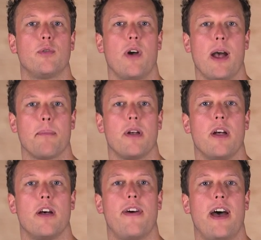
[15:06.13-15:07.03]
your app
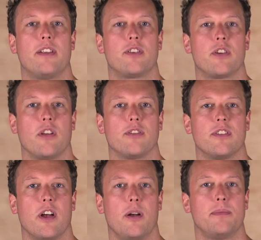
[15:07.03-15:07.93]
have had a chance
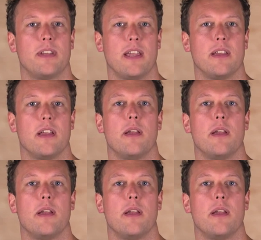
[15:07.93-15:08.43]
to update